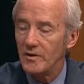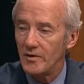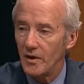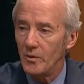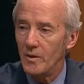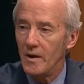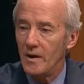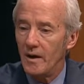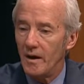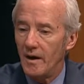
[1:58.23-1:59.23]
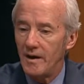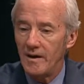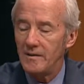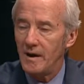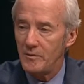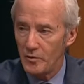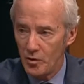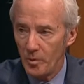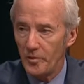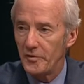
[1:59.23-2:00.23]
So, and
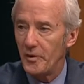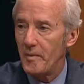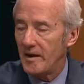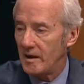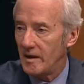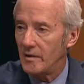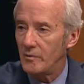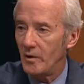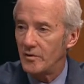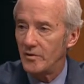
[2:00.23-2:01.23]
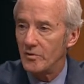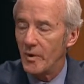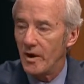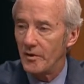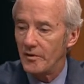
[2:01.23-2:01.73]
renewables are making inroads as well.